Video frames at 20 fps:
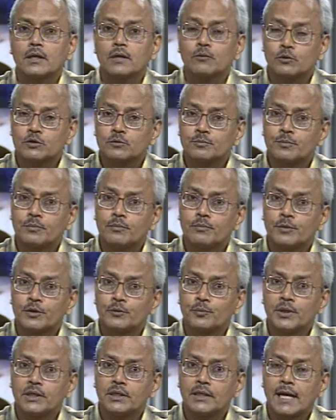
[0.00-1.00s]
It was
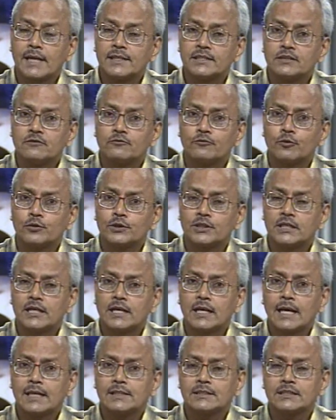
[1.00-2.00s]
between 1914
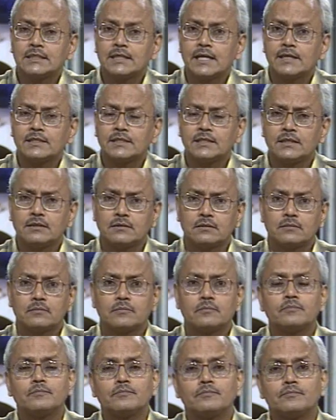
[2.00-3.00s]
and 1918.